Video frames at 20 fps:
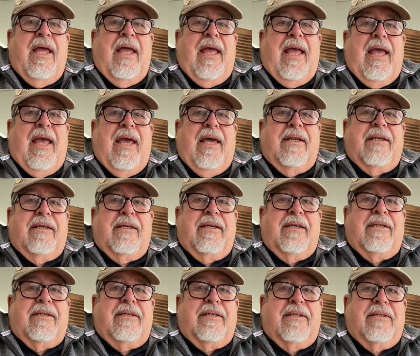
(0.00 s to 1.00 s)
and
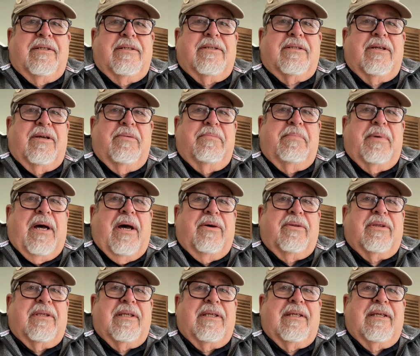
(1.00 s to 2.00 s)
it is
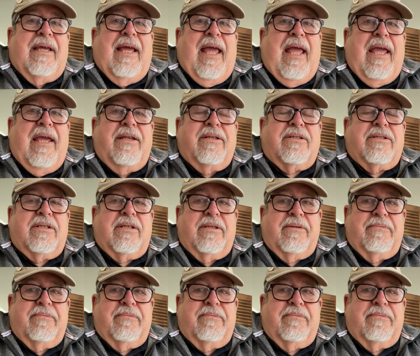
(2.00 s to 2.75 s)
about the 8